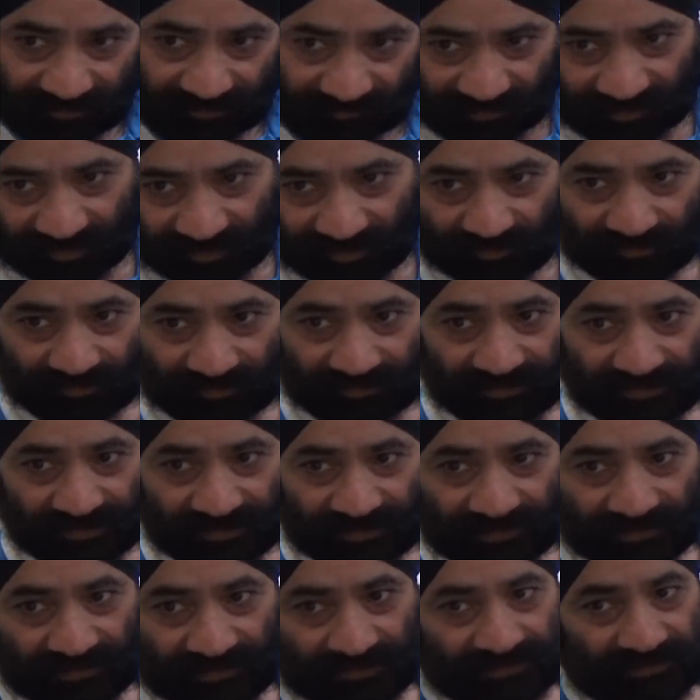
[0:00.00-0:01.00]
hall,
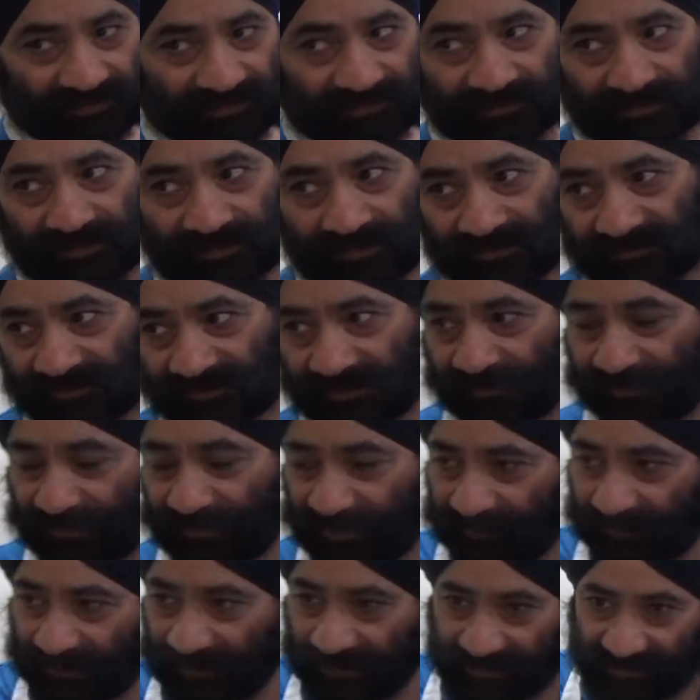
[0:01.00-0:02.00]
in the some
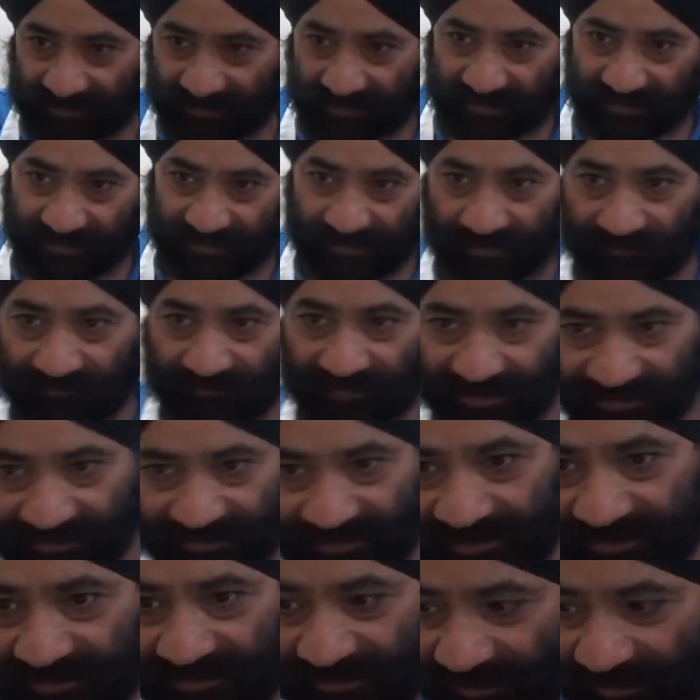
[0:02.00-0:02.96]
people in the volunteer